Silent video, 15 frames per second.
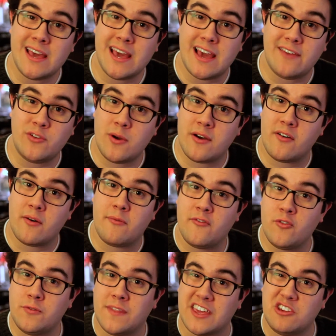If you have a
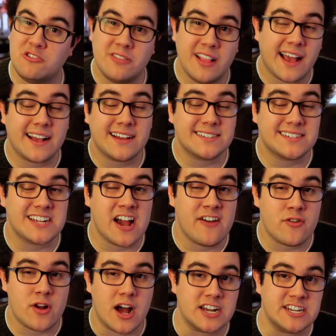food that you'd like us to
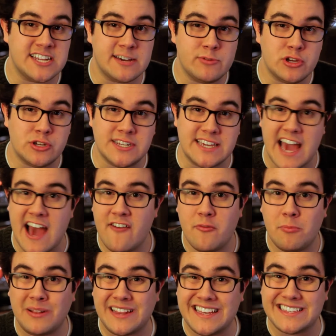cover on W T F,
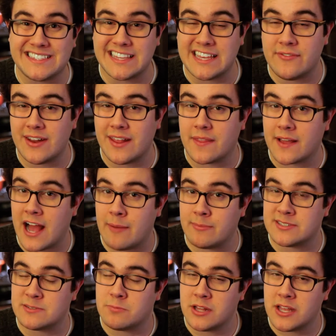please leave it in the
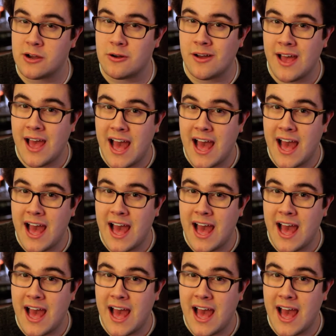comments below.